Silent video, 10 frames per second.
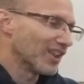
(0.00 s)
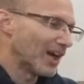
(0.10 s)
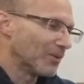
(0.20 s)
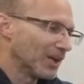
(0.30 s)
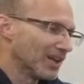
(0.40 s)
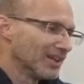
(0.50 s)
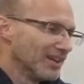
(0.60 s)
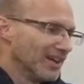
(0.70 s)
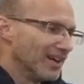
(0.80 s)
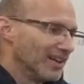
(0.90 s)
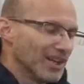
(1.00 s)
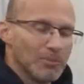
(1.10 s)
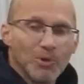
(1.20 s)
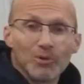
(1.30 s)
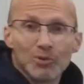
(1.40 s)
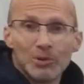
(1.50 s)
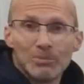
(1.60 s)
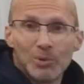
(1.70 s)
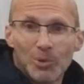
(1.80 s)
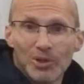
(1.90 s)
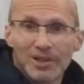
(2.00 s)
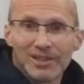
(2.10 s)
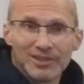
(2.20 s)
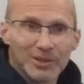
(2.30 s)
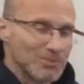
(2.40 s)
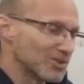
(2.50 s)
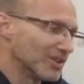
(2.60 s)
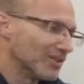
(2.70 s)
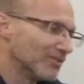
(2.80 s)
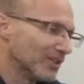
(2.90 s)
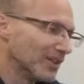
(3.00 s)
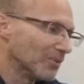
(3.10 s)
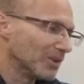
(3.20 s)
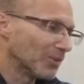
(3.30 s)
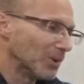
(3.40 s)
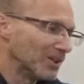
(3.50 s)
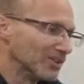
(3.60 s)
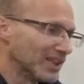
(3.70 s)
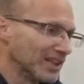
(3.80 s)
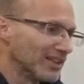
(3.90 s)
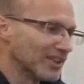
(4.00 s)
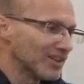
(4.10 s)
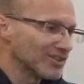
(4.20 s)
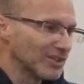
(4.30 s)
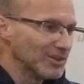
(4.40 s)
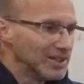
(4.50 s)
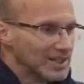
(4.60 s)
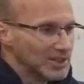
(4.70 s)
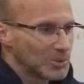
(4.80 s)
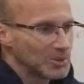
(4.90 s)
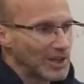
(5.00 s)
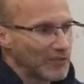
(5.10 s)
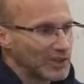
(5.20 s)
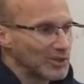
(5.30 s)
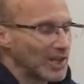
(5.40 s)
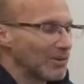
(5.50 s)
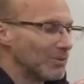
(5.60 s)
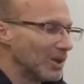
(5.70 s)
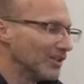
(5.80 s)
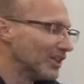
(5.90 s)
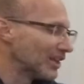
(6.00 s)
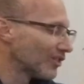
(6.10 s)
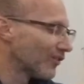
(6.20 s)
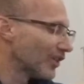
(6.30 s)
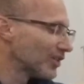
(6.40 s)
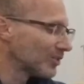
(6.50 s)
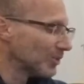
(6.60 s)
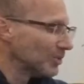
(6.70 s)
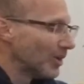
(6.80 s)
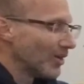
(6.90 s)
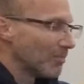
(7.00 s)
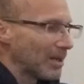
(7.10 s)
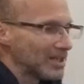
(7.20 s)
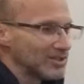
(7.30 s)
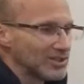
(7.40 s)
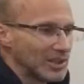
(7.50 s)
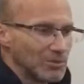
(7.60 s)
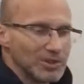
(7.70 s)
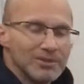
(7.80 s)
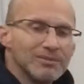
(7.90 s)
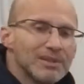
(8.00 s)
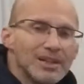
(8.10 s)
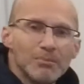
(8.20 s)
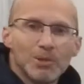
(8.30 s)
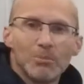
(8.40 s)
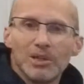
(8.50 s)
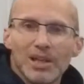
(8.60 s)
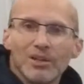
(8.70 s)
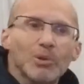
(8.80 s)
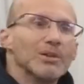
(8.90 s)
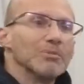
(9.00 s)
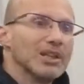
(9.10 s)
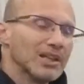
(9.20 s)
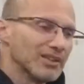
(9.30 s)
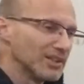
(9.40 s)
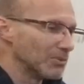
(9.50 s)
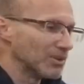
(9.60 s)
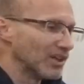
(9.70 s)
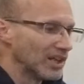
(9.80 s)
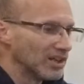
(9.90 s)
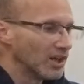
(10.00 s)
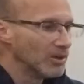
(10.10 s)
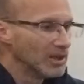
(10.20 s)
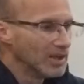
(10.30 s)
That way, a lot more room to work in terms of with the welder getting in there. So we'll definitely do that. We'll weld nuts first. We'll do all the bends, then we'll put them together, weld them together, and they'll be ready to go.